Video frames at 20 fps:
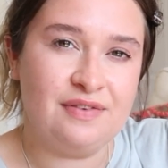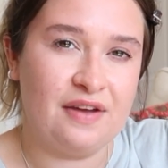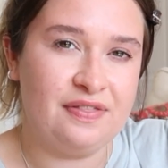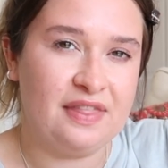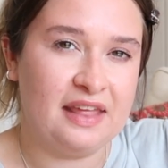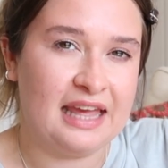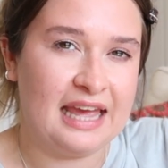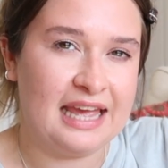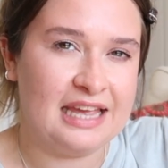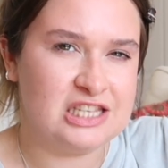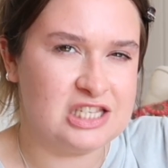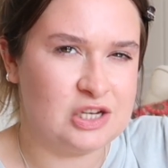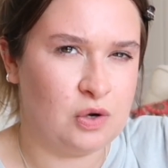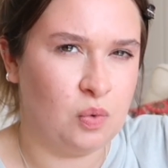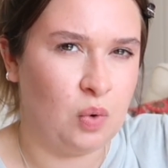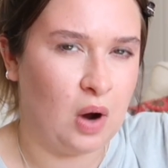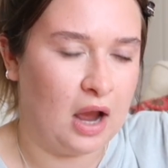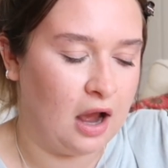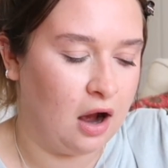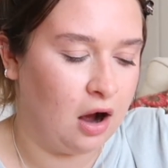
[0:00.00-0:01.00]
I think it is
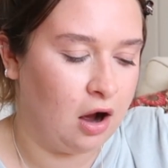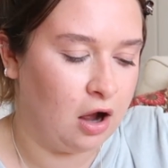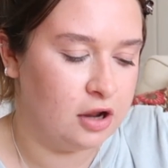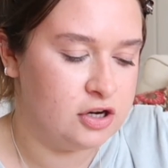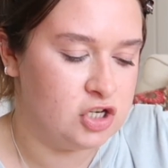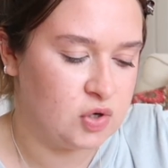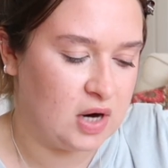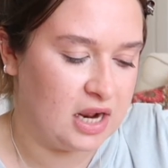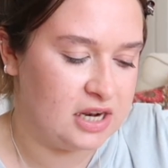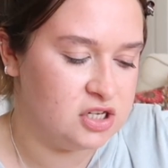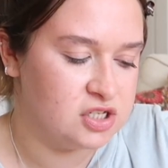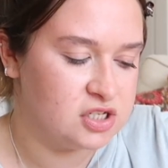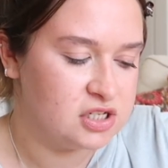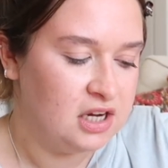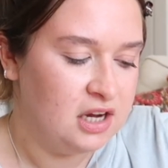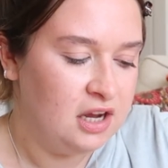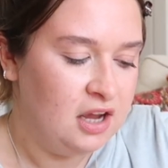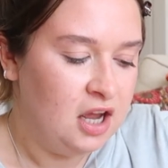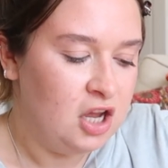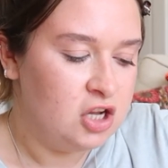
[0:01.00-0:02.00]
quite a hard trend
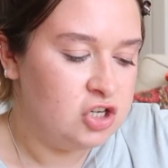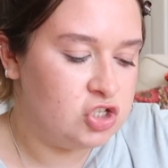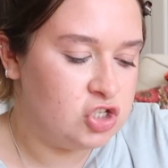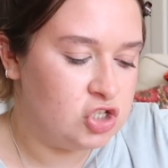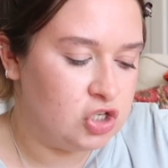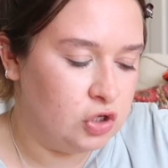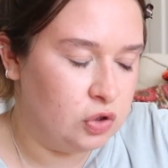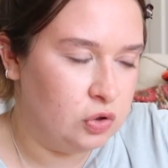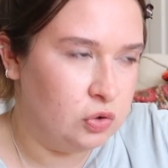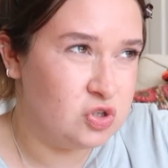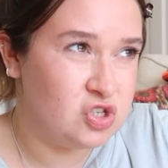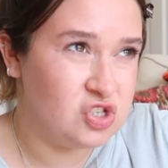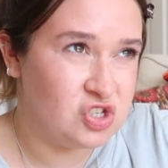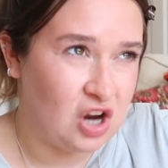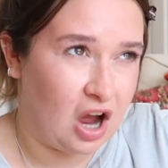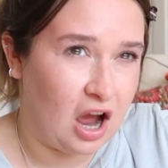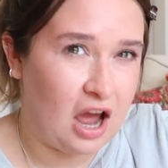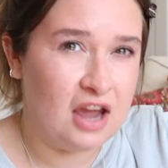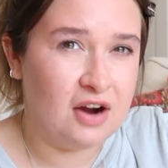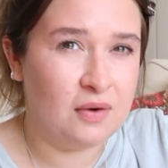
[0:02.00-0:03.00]
to
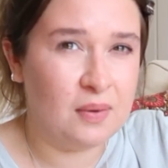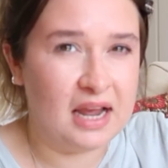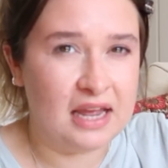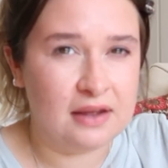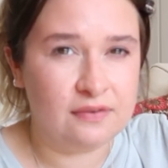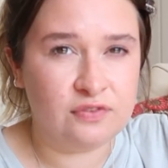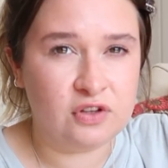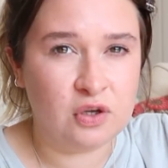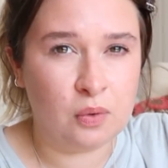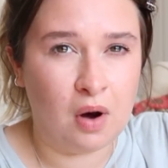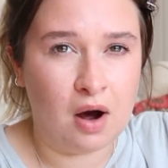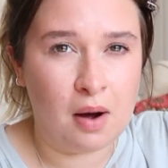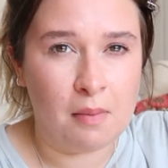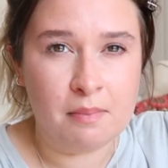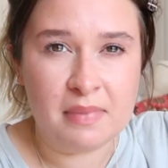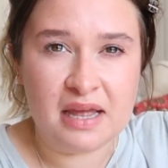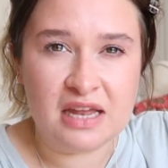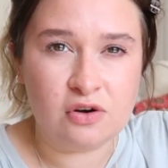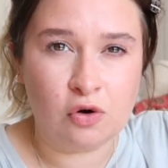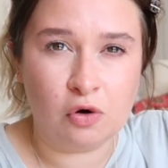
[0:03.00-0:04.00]
style if you are
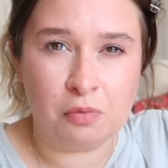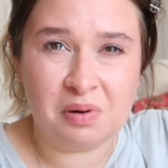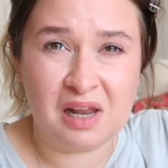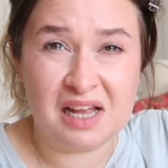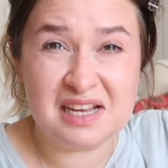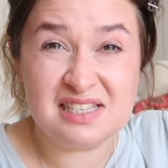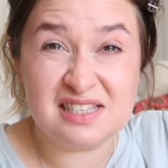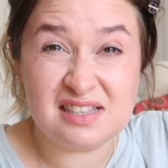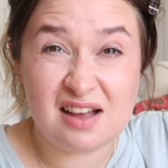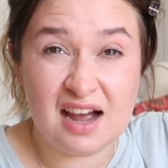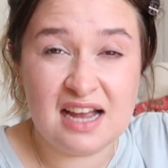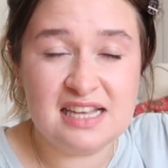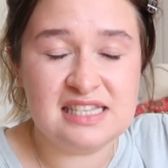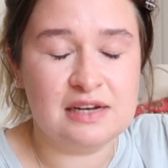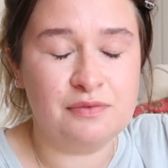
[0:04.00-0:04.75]
mid or plus size.